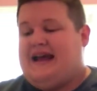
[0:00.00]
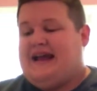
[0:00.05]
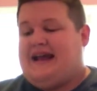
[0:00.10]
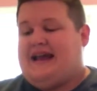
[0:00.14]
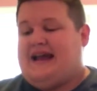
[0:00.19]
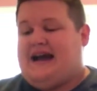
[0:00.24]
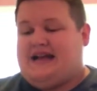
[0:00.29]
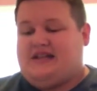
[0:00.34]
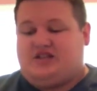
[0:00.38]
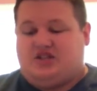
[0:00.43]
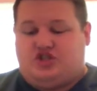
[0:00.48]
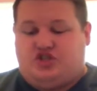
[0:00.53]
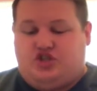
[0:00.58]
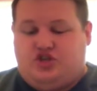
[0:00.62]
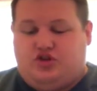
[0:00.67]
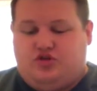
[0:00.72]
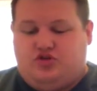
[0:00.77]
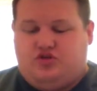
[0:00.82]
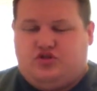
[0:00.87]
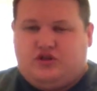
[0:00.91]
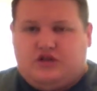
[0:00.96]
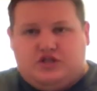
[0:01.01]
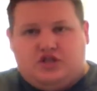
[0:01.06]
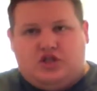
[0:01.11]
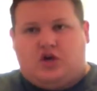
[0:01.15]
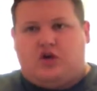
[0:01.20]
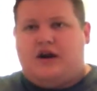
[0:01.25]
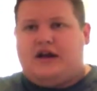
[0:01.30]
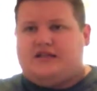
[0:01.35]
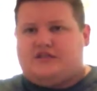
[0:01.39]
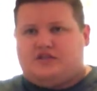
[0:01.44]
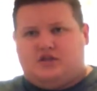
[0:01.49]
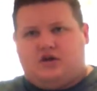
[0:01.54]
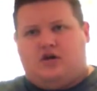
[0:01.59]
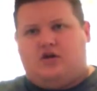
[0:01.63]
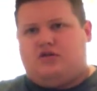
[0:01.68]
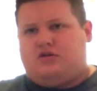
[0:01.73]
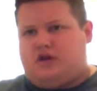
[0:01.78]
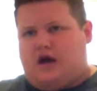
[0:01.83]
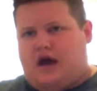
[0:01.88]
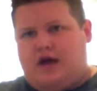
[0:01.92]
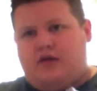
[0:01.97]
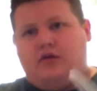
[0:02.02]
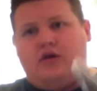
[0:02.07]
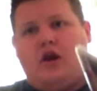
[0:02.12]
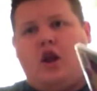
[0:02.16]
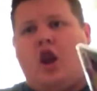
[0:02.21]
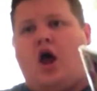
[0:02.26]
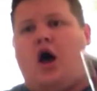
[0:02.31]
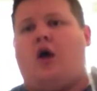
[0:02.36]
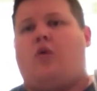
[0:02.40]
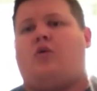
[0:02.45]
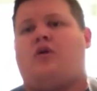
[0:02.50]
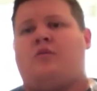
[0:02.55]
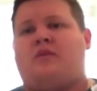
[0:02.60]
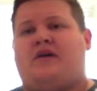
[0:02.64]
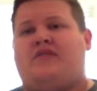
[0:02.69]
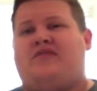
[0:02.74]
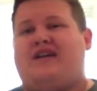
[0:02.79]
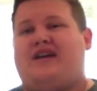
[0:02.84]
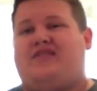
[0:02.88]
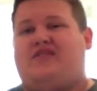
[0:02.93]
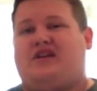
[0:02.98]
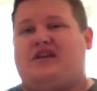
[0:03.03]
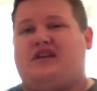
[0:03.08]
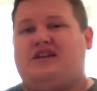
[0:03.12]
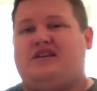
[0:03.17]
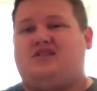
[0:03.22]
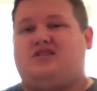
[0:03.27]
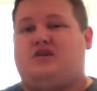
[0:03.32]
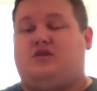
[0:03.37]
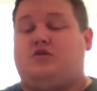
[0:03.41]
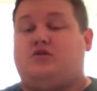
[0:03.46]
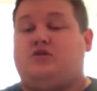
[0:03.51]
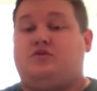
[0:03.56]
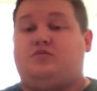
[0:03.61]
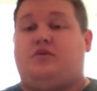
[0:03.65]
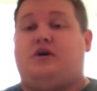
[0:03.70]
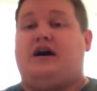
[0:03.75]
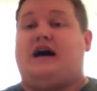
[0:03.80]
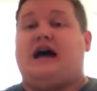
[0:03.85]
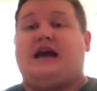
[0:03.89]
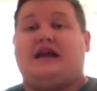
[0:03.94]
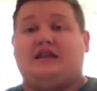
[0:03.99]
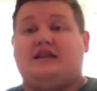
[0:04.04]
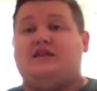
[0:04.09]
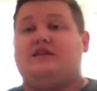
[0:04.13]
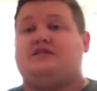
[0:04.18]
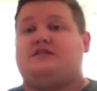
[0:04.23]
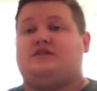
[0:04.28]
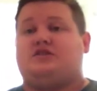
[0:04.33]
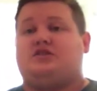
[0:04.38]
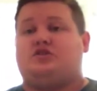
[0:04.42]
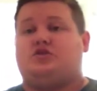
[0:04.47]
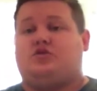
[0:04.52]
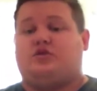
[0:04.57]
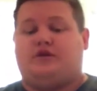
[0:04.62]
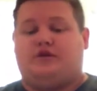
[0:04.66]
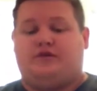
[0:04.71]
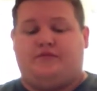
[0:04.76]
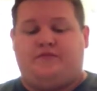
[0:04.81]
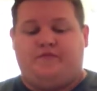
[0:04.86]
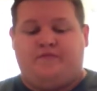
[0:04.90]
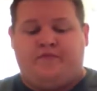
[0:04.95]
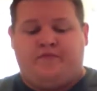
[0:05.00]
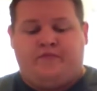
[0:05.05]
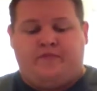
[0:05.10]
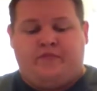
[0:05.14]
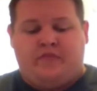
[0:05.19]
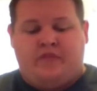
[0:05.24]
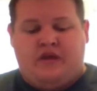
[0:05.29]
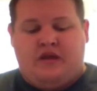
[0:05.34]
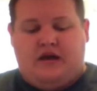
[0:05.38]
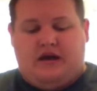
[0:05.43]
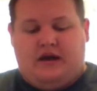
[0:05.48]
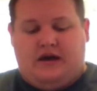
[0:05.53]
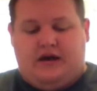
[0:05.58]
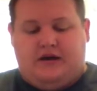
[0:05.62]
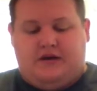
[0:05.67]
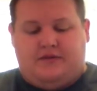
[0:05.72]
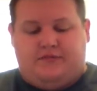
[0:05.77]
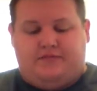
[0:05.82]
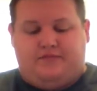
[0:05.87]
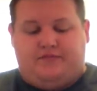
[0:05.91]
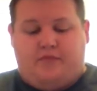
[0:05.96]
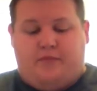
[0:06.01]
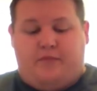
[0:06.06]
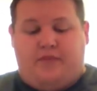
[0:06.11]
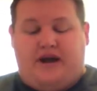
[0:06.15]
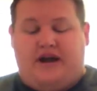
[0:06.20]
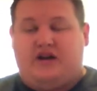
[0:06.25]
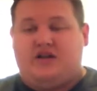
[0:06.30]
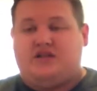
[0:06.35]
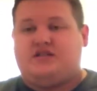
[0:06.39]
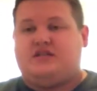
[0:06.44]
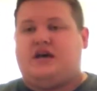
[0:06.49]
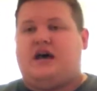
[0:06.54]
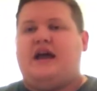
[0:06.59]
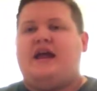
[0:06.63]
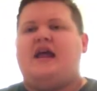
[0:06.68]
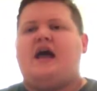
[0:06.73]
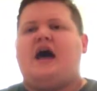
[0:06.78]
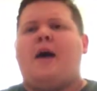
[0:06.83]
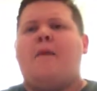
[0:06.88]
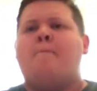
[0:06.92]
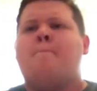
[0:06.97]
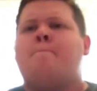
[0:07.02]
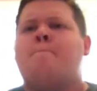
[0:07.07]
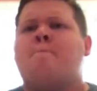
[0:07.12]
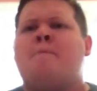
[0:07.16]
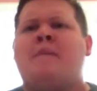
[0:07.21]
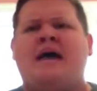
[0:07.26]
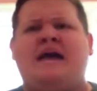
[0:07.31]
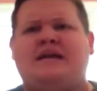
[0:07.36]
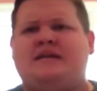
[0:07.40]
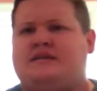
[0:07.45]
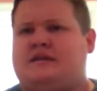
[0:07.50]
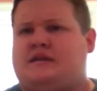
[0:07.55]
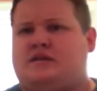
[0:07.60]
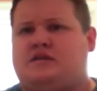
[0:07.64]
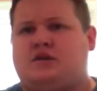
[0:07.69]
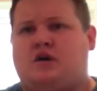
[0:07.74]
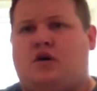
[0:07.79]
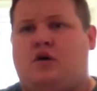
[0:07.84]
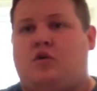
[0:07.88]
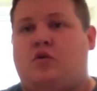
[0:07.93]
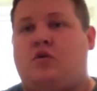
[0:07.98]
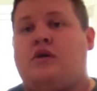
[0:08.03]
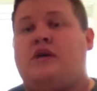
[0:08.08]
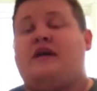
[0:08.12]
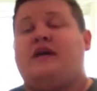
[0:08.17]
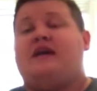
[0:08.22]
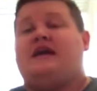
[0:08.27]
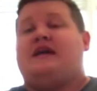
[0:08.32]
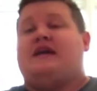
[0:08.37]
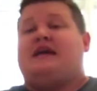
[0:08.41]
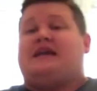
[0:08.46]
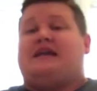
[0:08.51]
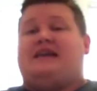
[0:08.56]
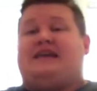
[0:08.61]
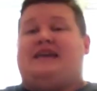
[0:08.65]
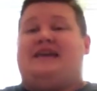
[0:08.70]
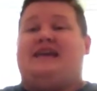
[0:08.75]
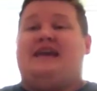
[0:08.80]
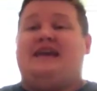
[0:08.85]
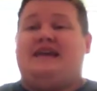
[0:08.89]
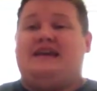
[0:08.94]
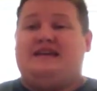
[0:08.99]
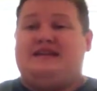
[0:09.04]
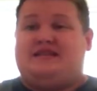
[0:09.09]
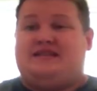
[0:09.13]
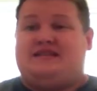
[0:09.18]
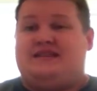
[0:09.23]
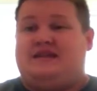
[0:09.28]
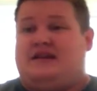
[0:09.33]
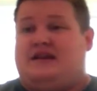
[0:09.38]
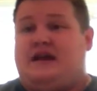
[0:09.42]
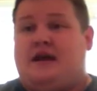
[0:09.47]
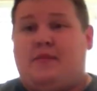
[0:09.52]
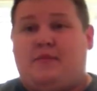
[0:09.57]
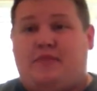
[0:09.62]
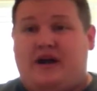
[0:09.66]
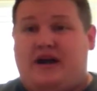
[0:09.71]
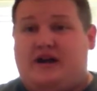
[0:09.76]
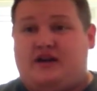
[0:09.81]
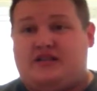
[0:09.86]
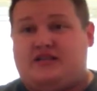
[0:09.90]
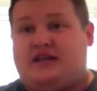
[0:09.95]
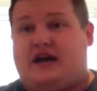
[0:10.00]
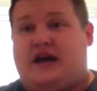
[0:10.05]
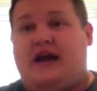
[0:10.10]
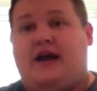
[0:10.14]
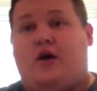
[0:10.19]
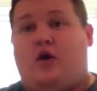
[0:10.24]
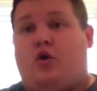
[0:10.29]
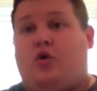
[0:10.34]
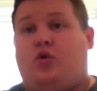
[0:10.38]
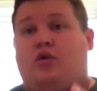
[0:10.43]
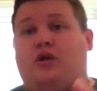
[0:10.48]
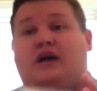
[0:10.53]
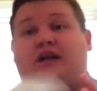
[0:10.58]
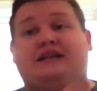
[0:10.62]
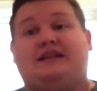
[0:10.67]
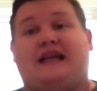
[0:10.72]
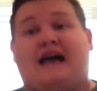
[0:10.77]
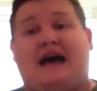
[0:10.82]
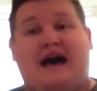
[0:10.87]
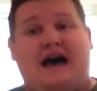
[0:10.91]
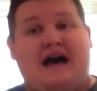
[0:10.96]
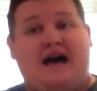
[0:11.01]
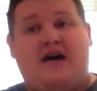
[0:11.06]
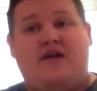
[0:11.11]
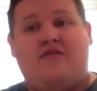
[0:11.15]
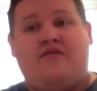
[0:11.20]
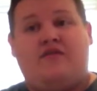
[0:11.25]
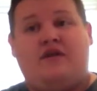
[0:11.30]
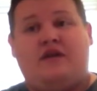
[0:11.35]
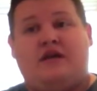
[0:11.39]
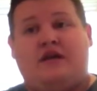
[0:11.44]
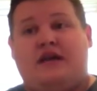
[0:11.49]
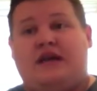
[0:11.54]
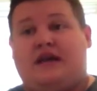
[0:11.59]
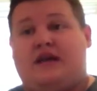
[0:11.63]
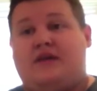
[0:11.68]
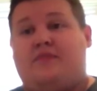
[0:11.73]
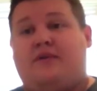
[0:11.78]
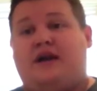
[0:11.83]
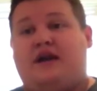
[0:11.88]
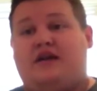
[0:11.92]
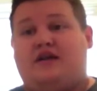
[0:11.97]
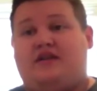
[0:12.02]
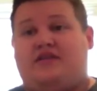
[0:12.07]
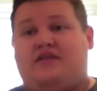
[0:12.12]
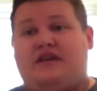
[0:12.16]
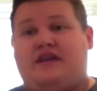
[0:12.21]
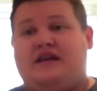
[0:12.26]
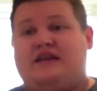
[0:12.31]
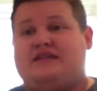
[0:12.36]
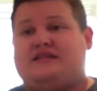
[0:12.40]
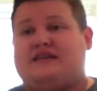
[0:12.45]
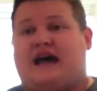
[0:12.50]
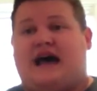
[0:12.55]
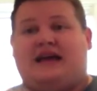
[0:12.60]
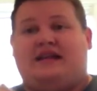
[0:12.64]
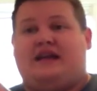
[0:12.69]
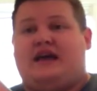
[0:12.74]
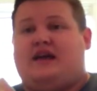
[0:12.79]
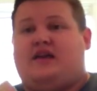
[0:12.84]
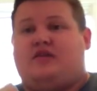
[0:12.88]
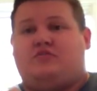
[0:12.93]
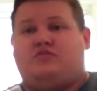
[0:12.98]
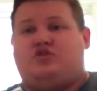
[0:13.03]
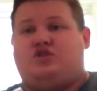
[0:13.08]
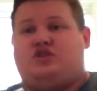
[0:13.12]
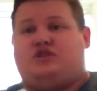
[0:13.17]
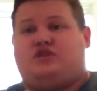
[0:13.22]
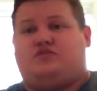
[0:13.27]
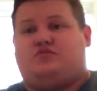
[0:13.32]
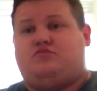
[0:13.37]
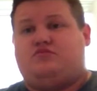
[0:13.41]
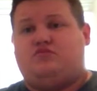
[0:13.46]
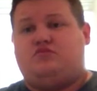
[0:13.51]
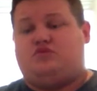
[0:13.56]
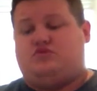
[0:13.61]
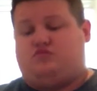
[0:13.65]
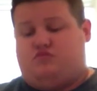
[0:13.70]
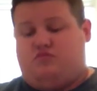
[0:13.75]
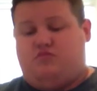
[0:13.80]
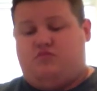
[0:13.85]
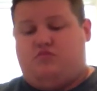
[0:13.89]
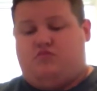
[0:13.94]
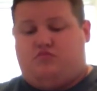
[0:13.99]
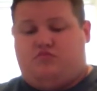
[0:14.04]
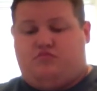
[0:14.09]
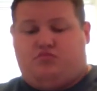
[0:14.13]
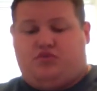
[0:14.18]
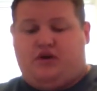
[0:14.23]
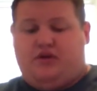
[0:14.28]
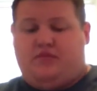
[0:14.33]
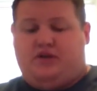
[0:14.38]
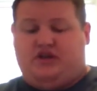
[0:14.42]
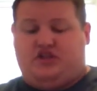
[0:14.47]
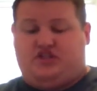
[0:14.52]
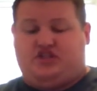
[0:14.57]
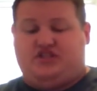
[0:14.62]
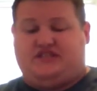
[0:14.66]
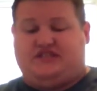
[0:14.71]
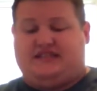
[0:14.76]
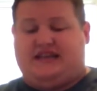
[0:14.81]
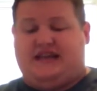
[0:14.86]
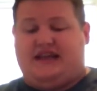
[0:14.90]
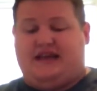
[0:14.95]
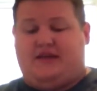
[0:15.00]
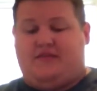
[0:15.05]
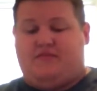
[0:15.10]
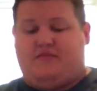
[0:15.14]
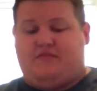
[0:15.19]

Got to Choose, it's an alright song, not one of my favorite Kiss songs, but I can listen to it. Parasite, amazing song. Kiss, Parasite on Alive, compared to this, I like them just pretty much the same.